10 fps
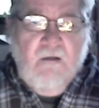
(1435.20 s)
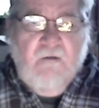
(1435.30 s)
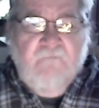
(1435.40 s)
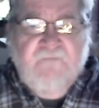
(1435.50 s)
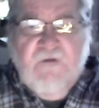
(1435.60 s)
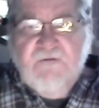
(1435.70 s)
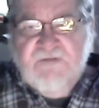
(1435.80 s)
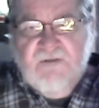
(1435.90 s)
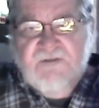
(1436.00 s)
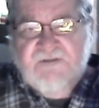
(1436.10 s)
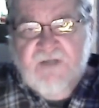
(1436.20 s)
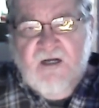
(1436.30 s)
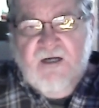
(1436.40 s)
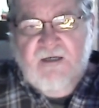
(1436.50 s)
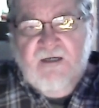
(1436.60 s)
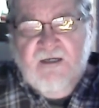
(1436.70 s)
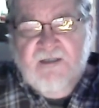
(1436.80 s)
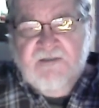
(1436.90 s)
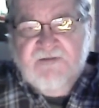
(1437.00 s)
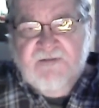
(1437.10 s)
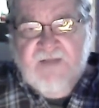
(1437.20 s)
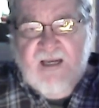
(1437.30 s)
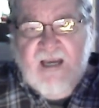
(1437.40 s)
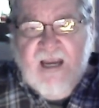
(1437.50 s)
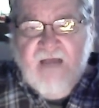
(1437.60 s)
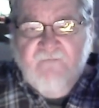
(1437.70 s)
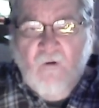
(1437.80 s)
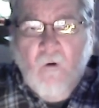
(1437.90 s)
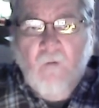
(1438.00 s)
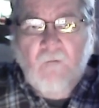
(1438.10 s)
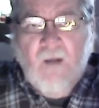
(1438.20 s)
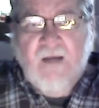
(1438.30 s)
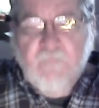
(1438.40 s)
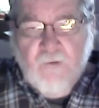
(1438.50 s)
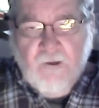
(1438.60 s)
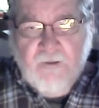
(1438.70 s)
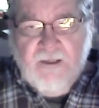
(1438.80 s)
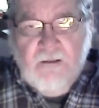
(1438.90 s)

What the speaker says: Fusion has done is they have a whole library